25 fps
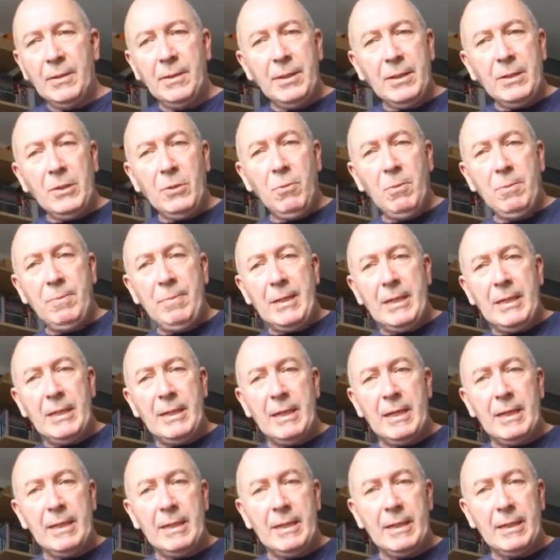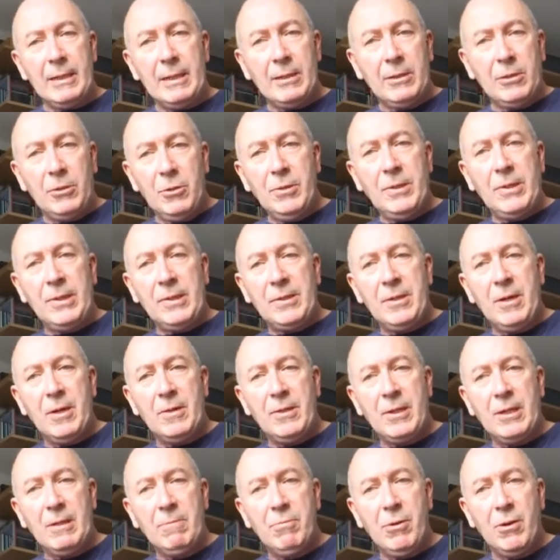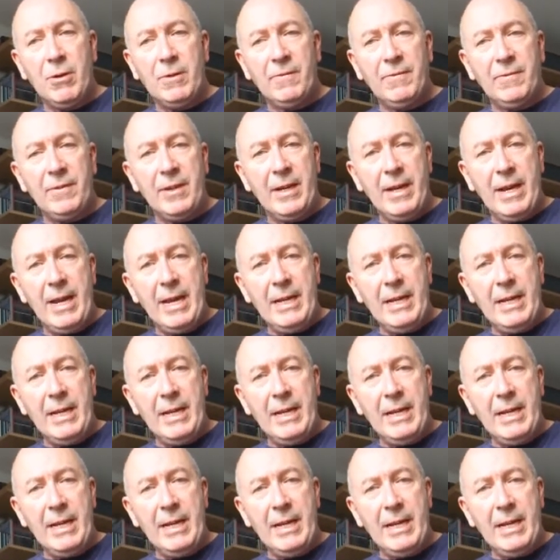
this would be a good starting point for